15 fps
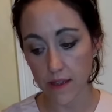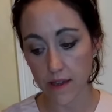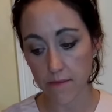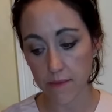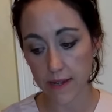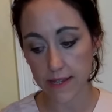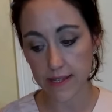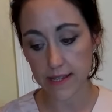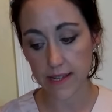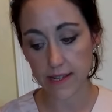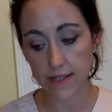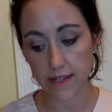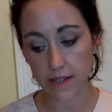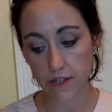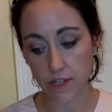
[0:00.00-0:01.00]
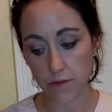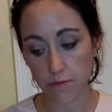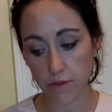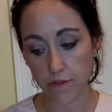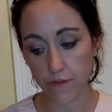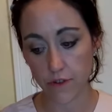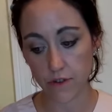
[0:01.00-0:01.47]
it makes it easier to
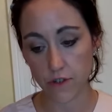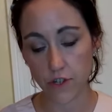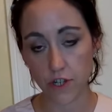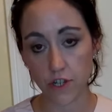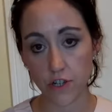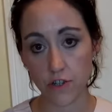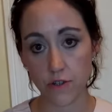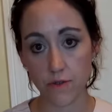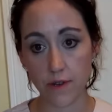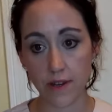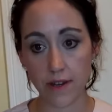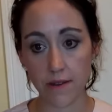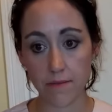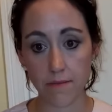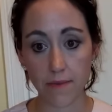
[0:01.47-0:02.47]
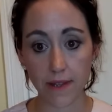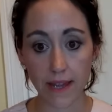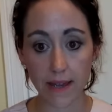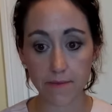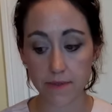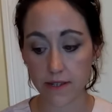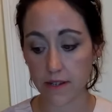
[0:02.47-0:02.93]
move on to
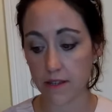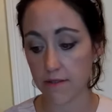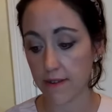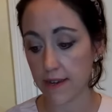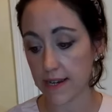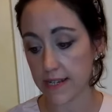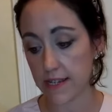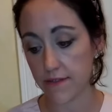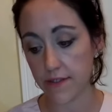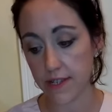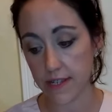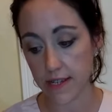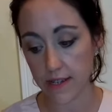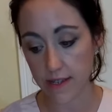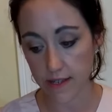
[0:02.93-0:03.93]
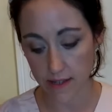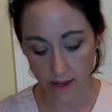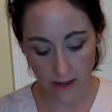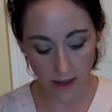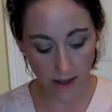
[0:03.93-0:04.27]
games and other activities.